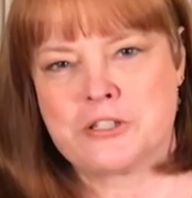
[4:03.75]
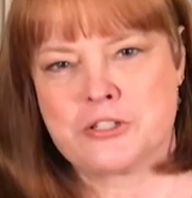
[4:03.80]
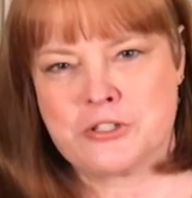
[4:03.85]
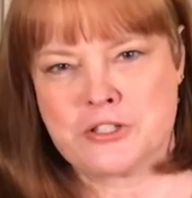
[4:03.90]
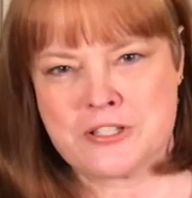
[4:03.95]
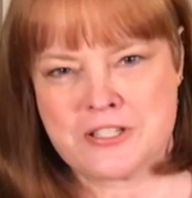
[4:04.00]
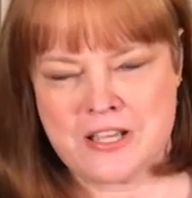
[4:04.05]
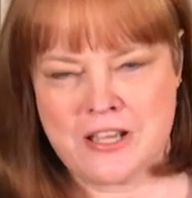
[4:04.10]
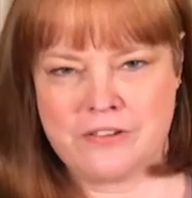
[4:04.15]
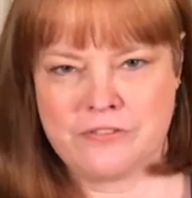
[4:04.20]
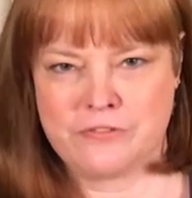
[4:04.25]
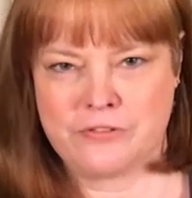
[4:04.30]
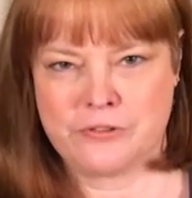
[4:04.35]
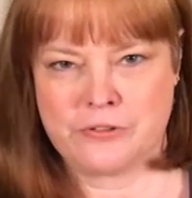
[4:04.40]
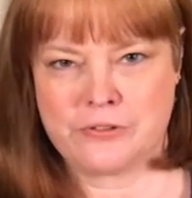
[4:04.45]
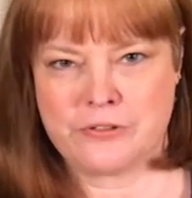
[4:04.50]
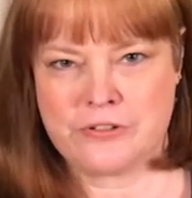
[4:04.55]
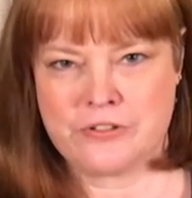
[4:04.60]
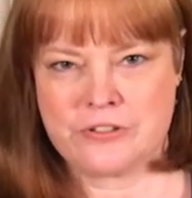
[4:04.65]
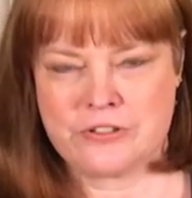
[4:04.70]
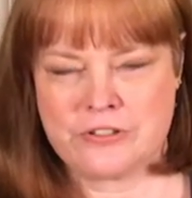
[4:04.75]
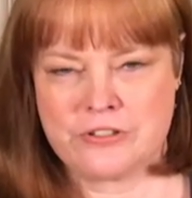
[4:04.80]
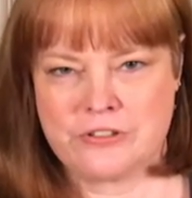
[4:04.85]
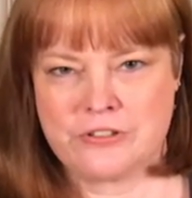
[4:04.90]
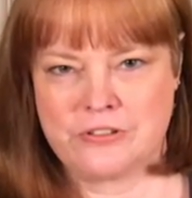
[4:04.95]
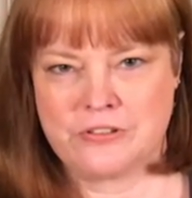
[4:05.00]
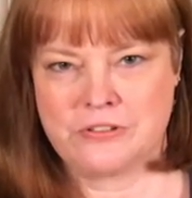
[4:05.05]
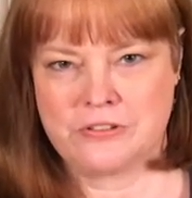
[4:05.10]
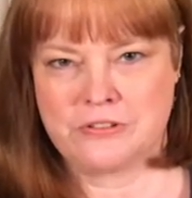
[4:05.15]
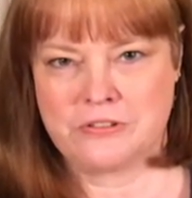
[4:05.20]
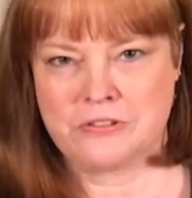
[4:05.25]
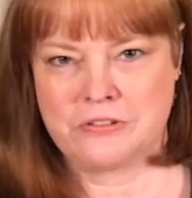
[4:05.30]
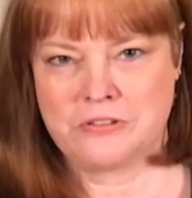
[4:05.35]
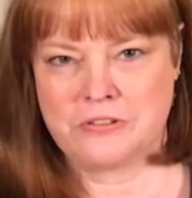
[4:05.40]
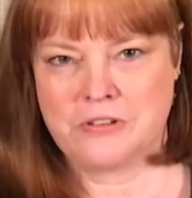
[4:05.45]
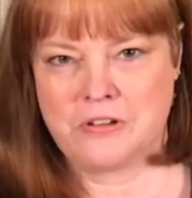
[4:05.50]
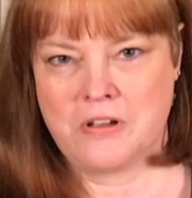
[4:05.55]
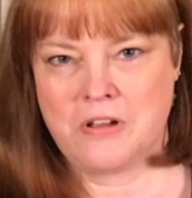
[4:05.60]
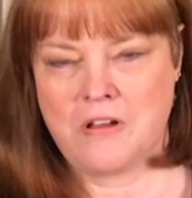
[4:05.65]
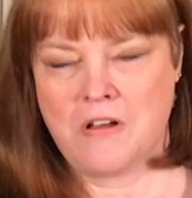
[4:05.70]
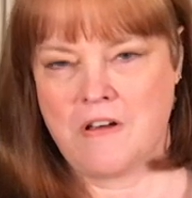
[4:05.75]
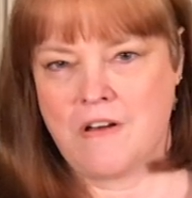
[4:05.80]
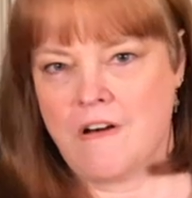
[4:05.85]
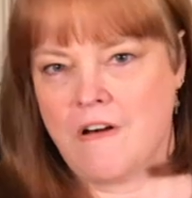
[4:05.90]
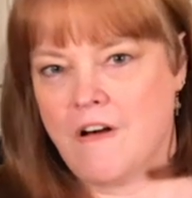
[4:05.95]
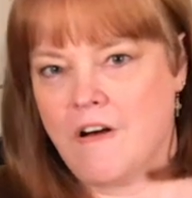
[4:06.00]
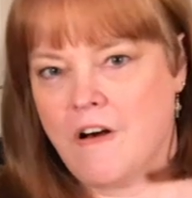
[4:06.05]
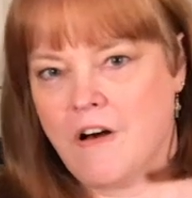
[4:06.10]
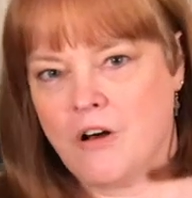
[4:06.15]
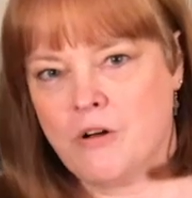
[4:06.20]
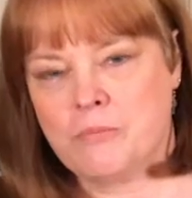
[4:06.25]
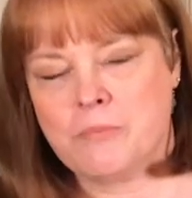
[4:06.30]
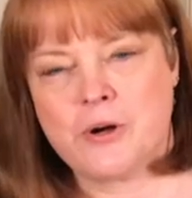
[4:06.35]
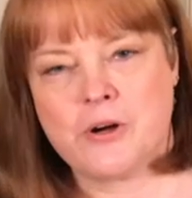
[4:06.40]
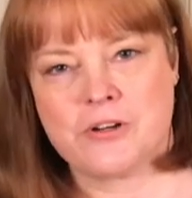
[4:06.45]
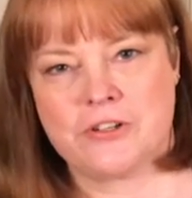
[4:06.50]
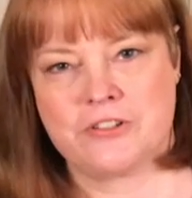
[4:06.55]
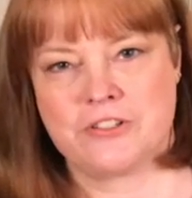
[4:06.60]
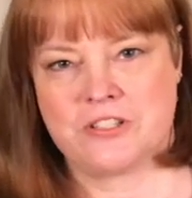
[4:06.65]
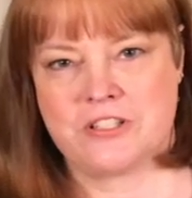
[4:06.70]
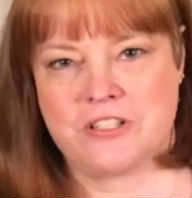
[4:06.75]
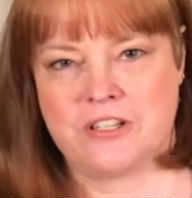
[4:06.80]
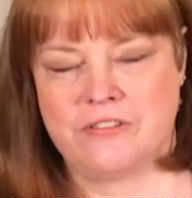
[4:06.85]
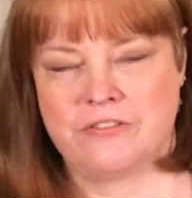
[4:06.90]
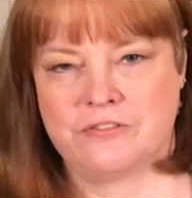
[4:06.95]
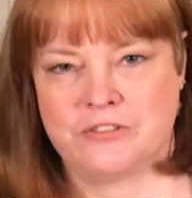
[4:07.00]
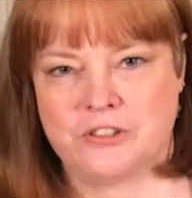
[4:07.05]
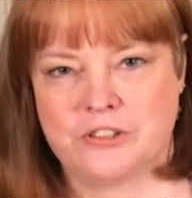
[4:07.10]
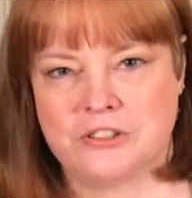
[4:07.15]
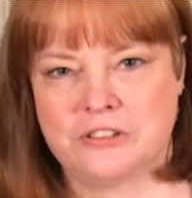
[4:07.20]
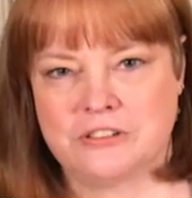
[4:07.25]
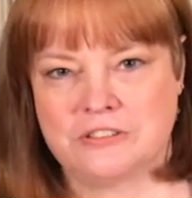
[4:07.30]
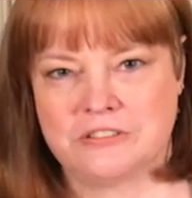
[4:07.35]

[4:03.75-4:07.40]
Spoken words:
suffers, all parts suffer.